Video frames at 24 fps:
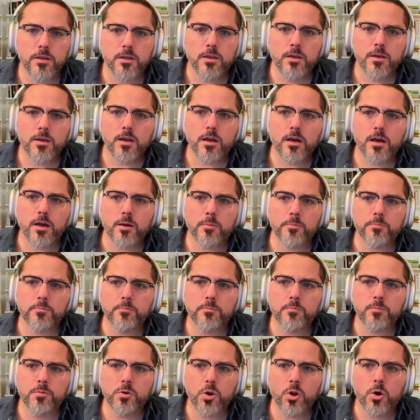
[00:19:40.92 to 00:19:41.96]
Uh,
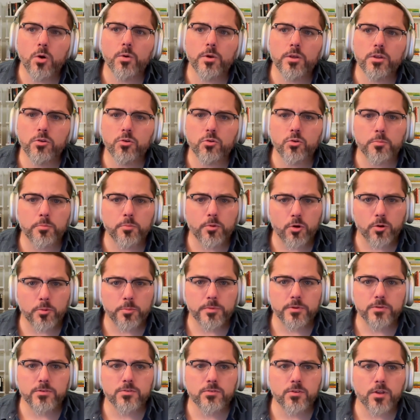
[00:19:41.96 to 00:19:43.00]
knowing your
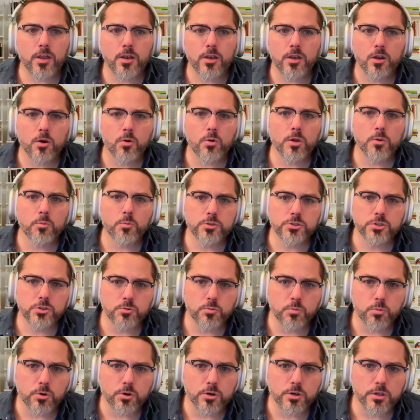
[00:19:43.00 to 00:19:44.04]
purpose and knowing what you're
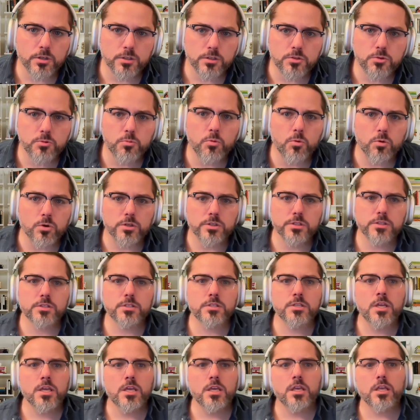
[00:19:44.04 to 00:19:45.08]
working
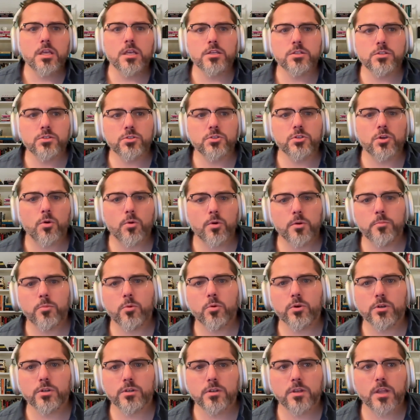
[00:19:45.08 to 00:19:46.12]
towards is so
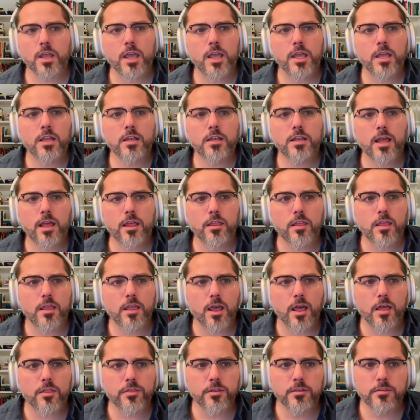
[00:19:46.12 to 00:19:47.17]
important. And I, eh,
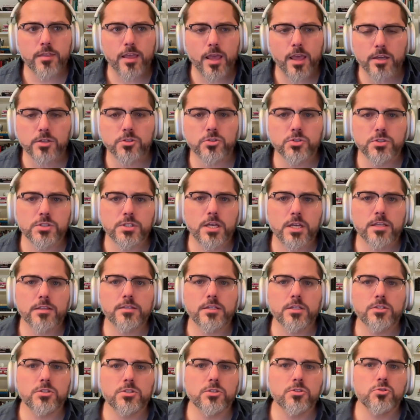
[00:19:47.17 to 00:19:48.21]
I, think the exercise
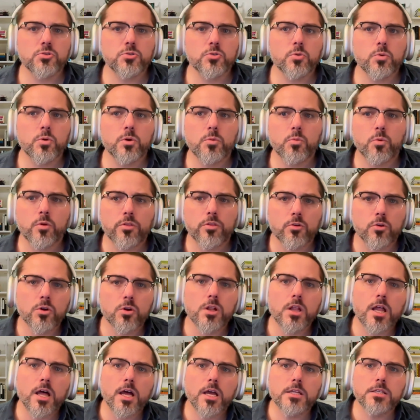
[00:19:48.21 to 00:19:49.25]
that you're doing with your
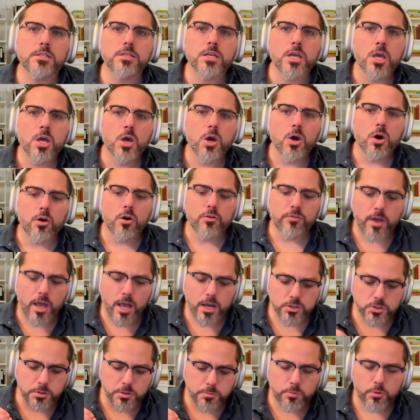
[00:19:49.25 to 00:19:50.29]
clients of
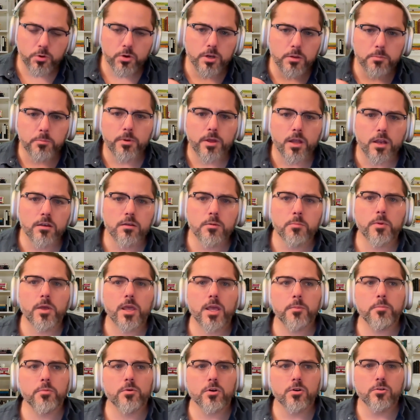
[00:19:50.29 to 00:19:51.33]
actually putting pen to
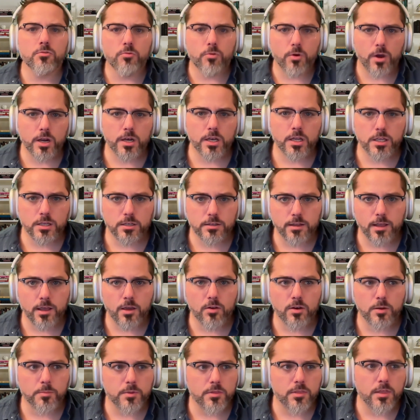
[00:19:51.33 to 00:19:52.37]
paper and writing it down,
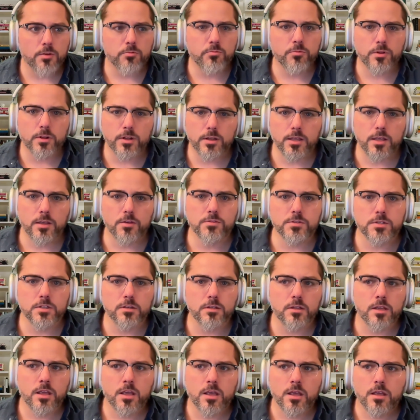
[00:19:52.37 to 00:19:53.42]
I mean, that really gives it
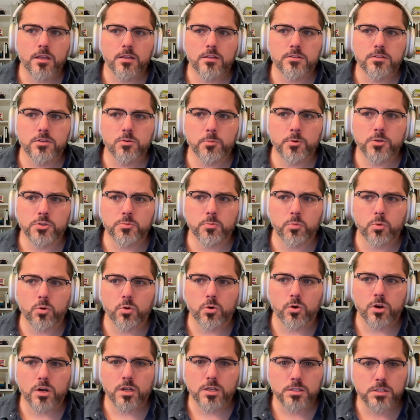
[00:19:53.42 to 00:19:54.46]
so much
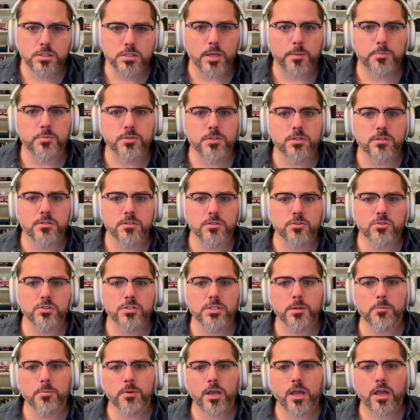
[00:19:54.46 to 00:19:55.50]
more substance. There's
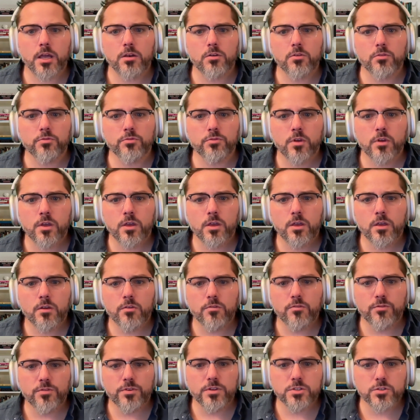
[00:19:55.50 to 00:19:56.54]
some kind of
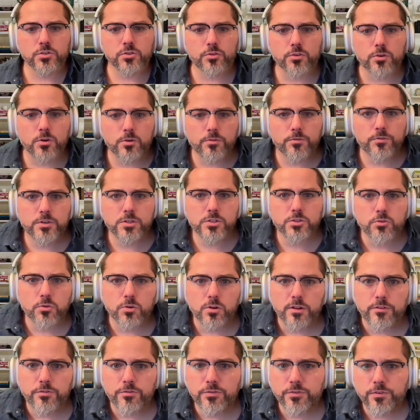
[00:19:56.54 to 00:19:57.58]
visceral, visceral
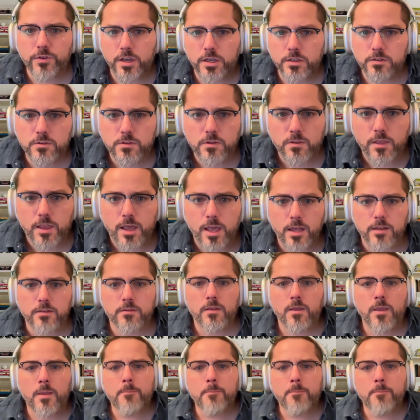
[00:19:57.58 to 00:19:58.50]
effect to that.